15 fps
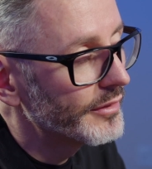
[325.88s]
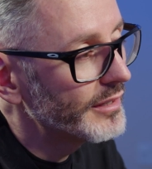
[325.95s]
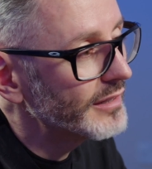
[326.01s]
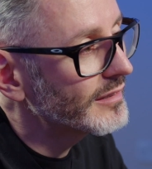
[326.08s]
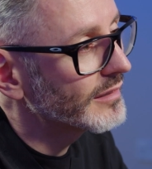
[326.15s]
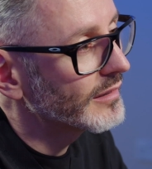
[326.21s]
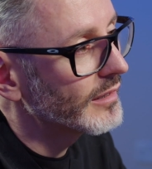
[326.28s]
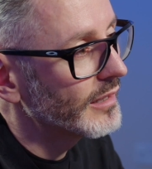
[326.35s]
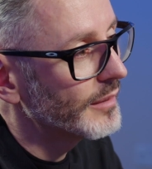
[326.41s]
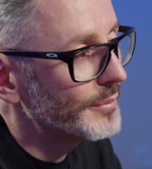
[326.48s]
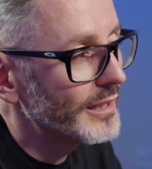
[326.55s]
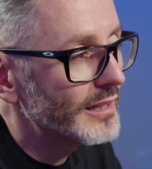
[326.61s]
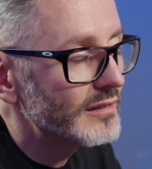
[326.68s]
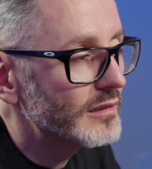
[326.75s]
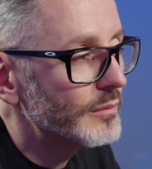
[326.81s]
This
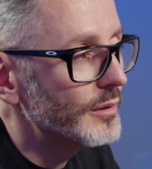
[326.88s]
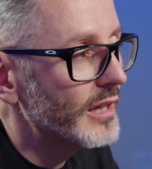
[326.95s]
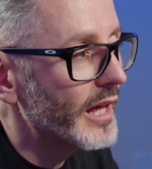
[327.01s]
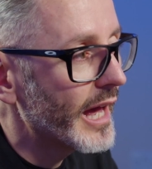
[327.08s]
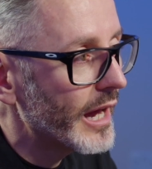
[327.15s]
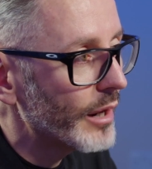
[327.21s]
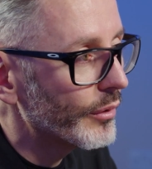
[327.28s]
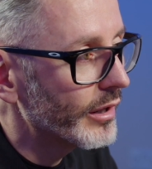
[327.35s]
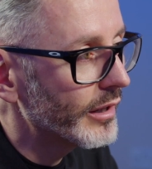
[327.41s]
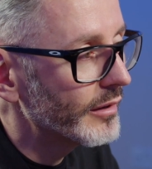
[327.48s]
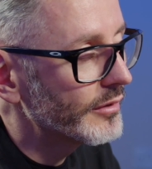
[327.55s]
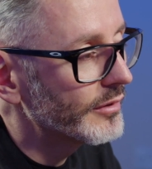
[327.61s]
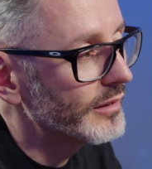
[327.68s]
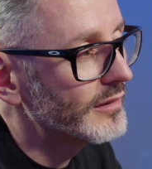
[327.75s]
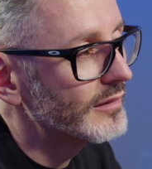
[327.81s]
appears to be the
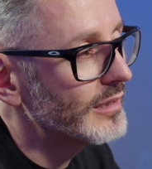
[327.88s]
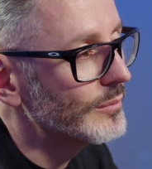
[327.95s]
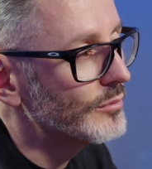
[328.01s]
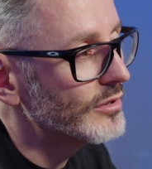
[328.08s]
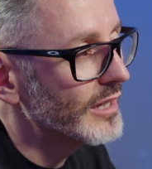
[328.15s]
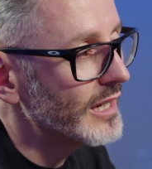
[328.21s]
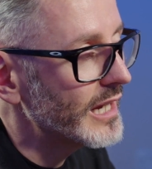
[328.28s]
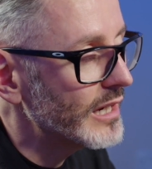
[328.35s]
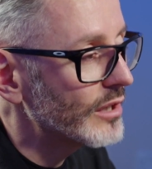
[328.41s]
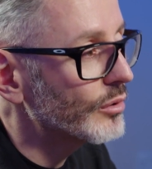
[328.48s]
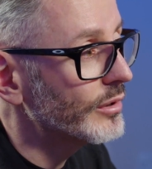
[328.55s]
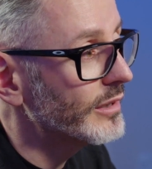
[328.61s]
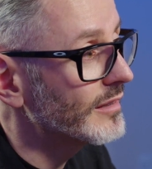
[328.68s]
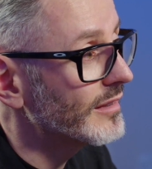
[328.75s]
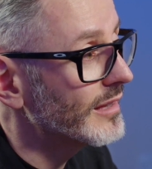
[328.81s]
error that seemed to
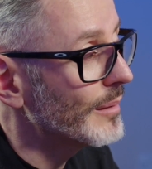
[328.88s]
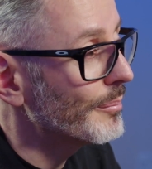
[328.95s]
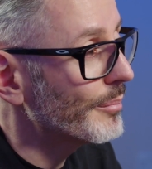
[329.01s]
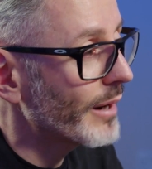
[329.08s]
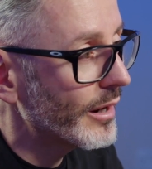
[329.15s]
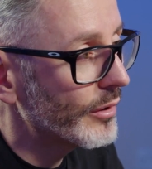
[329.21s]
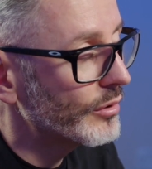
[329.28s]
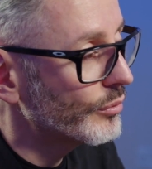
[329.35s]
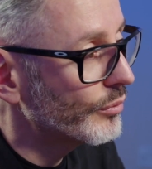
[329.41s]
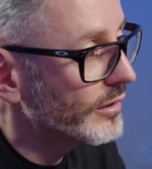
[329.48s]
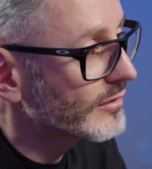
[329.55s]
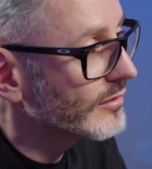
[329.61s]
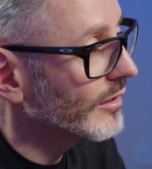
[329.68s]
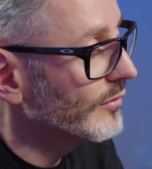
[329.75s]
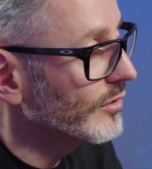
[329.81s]
increase the apparent
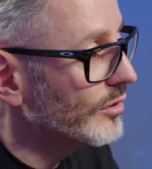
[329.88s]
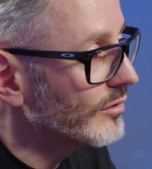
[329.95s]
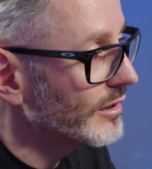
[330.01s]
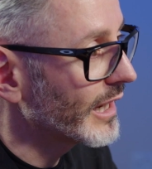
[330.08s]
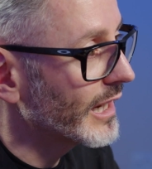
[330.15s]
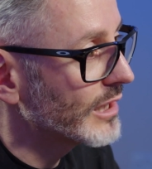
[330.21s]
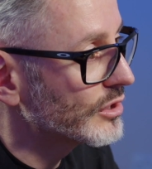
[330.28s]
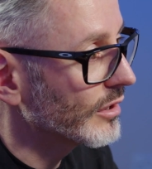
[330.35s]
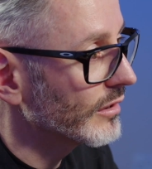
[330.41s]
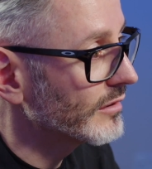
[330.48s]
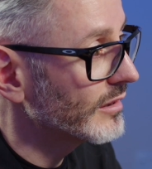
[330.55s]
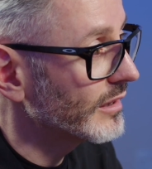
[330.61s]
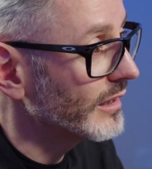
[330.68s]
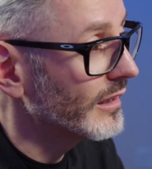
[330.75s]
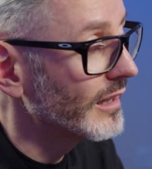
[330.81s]
risk of using
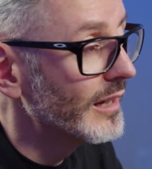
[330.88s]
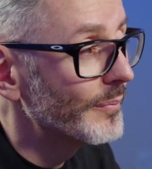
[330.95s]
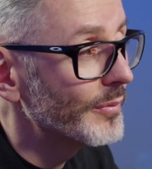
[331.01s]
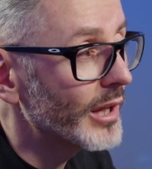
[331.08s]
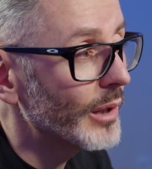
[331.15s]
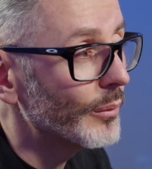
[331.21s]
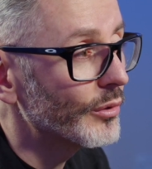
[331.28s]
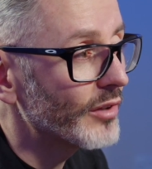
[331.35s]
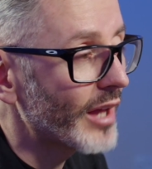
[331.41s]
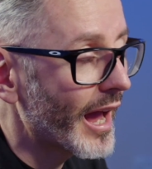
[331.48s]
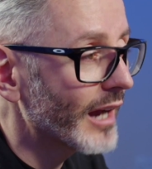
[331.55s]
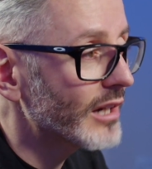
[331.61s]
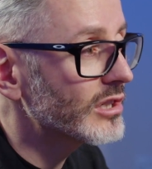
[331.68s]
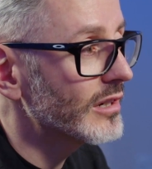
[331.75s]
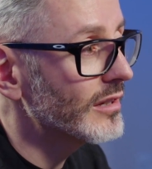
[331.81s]
HRT. It was
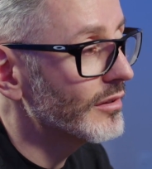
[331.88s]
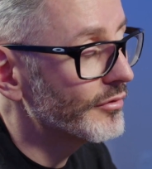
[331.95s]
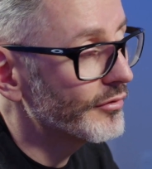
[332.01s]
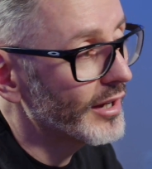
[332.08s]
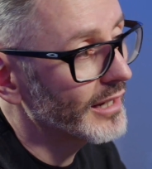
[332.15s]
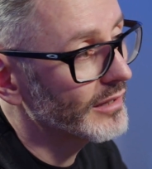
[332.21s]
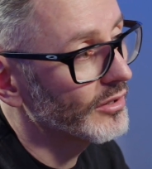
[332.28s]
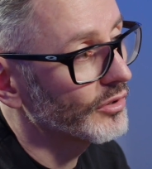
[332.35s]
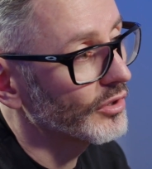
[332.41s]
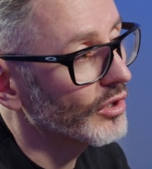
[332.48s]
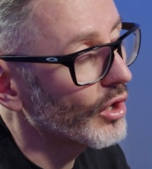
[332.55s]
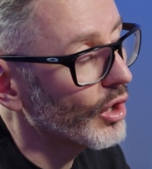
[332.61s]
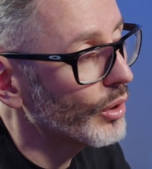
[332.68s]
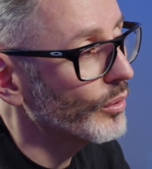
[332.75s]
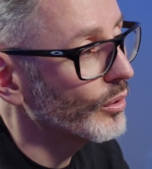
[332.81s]
actually the fact that the
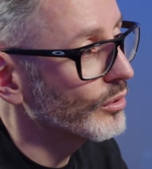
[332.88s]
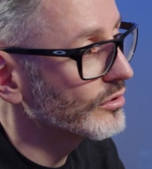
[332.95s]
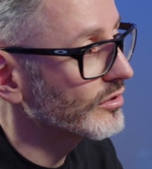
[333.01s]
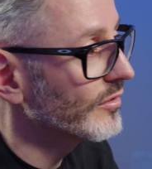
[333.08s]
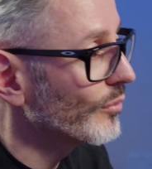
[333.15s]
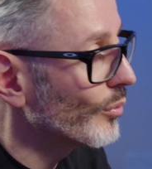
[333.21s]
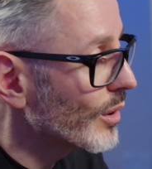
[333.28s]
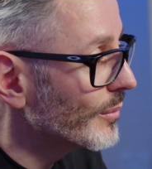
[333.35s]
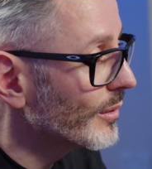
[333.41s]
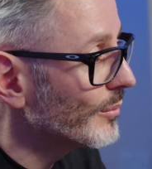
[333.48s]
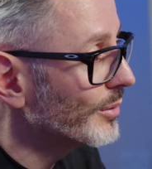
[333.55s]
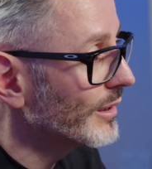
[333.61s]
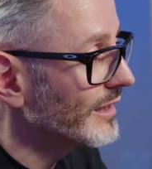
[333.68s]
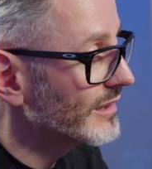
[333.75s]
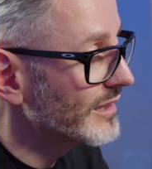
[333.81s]
cohort of
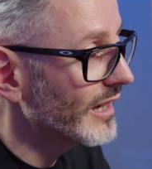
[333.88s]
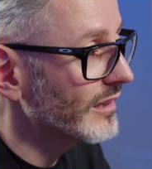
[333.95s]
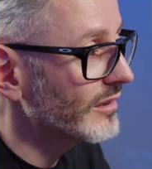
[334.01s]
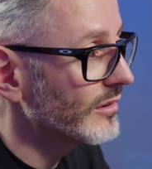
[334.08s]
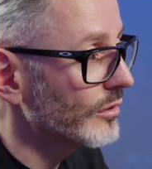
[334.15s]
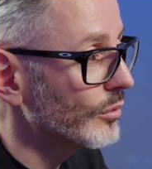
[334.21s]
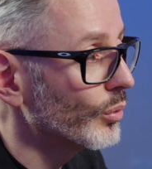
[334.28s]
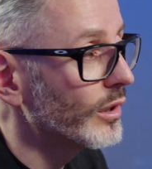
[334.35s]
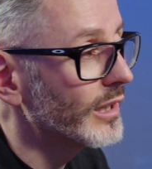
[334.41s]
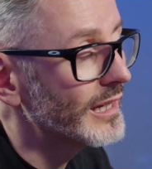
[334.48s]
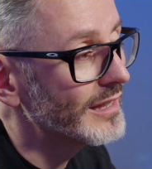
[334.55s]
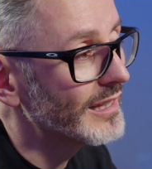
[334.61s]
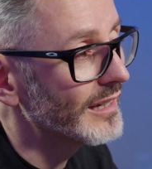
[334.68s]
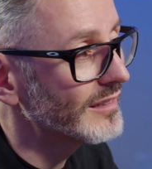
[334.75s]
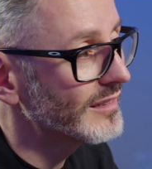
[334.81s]
women being tested were
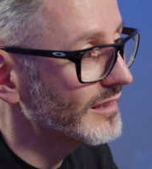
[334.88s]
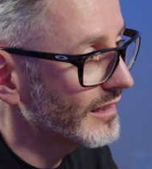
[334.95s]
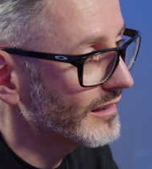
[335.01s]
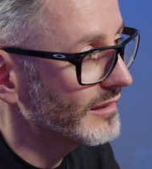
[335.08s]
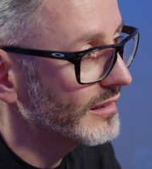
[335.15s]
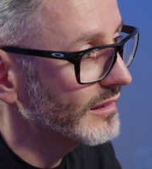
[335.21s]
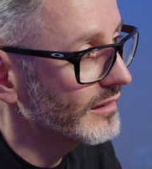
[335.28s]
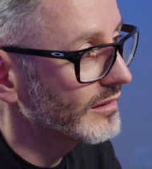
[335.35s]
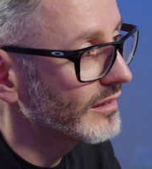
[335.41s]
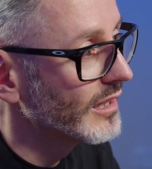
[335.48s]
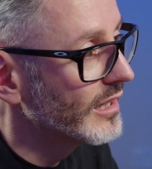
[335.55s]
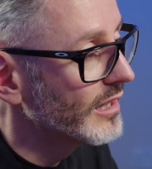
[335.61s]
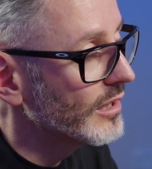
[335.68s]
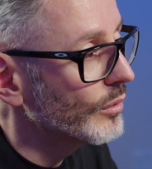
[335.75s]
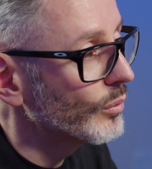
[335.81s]
in their 60s,
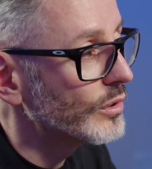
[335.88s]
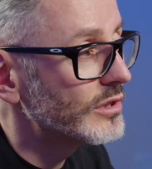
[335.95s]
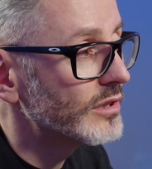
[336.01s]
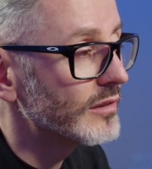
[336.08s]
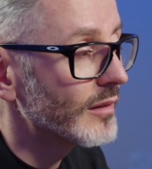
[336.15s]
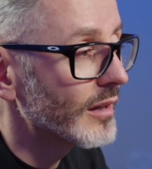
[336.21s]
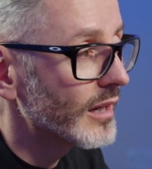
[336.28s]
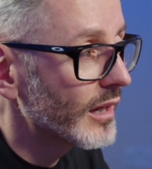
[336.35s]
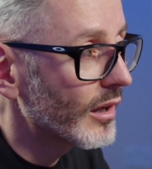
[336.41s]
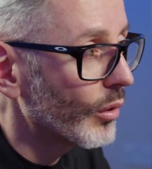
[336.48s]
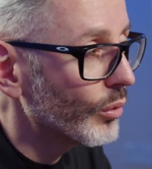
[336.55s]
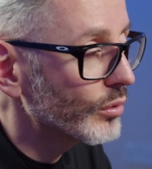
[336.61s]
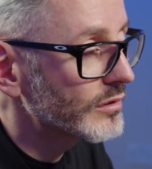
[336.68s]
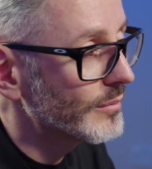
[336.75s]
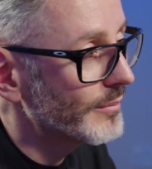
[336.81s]
which is
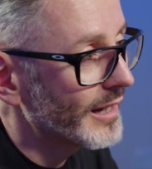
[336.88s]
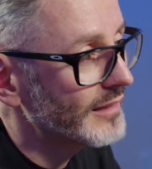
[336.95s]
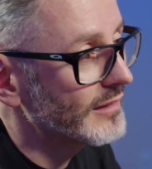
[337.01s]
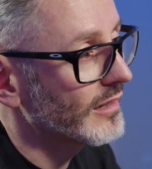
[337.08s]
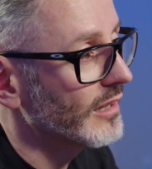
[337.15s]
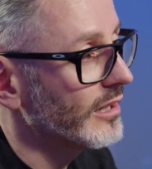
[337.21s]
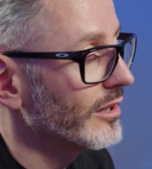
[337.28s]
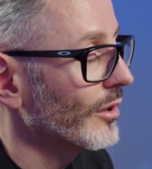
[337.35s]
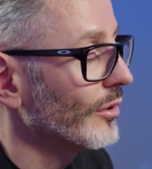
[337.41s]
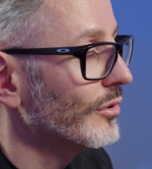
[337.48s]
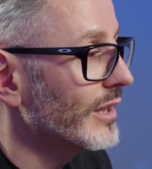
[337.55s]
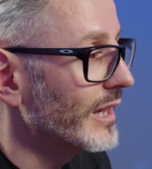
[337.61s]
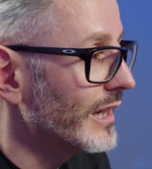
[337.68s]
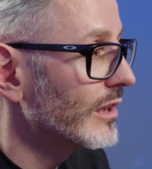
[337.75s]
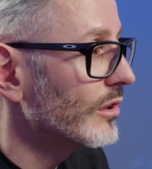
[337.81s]
automatically going
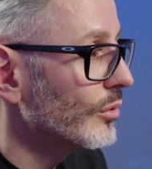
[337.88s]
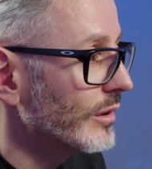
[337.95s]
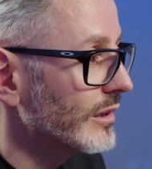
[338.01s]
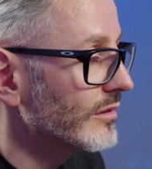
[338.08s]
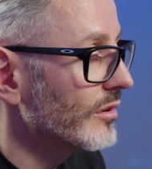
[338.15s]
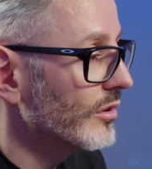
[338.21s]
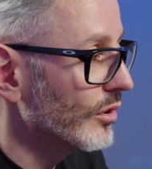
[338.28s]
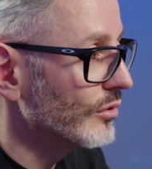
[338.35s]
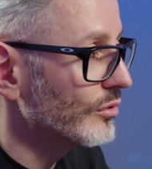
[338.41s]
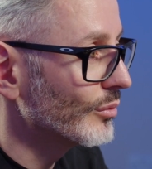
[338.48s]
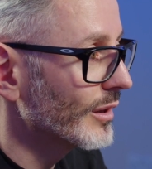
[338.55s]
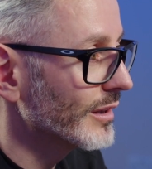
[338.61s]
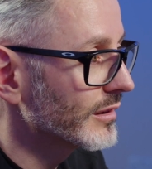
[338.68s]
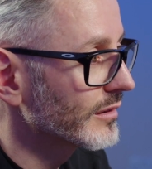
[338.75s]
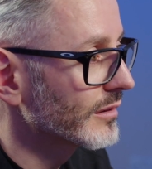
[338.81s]
to increase those
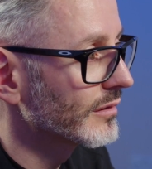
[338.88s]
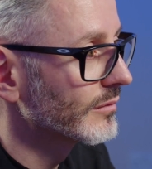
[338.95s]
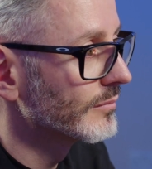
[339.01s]
risks.